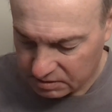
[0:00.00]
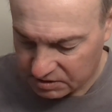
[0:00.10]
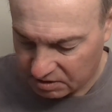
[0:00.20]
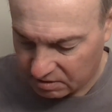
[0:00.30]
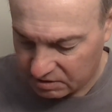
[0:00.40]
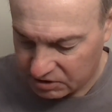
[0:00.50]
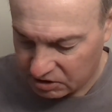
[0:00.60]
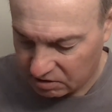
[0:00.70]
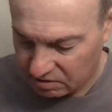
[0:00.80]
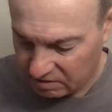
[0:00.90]
Star
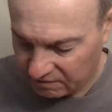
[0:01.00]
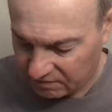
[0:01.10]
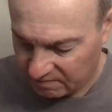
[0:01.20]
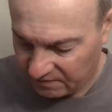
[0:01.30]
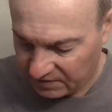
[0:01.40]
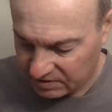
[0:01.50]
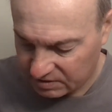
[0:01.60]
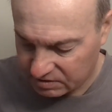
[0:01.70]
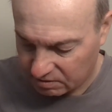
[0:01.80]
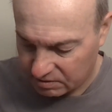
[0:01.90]
Jelly from
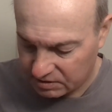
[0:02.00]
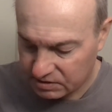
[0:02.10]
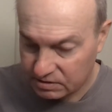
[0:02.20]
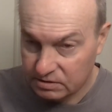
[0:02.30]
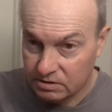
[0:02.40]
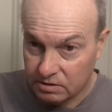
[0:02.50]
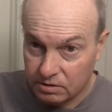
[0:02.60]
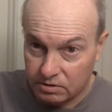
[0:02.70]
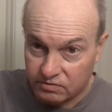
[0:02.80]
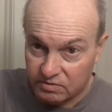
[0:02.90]
Phoenix Artisan
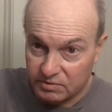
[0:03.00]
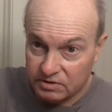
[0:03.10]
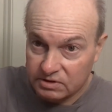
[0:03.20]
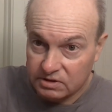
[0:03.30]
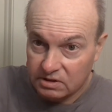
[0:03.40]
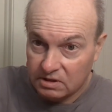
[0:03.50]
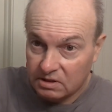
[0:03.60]
Accoutrements.